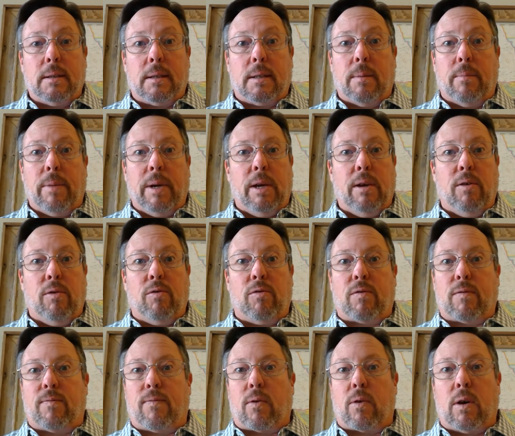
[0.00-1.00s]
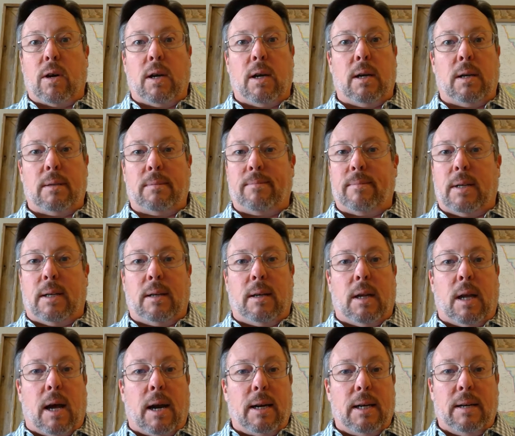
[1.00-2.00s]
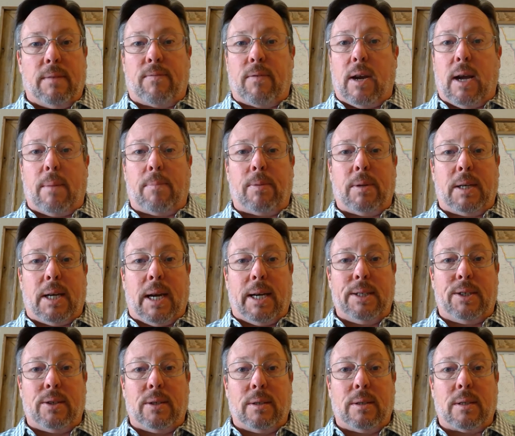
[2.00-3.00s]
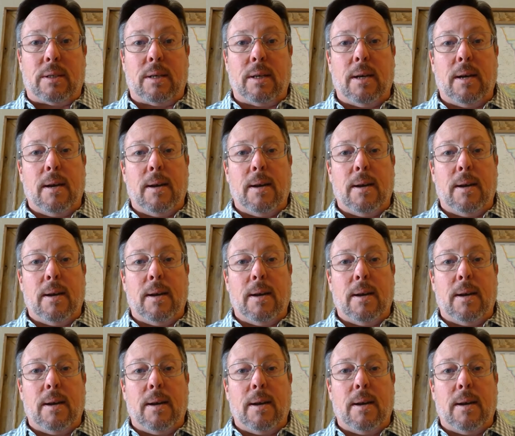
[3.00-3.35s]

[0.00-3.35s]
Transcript: Can be used for a lot of different applications.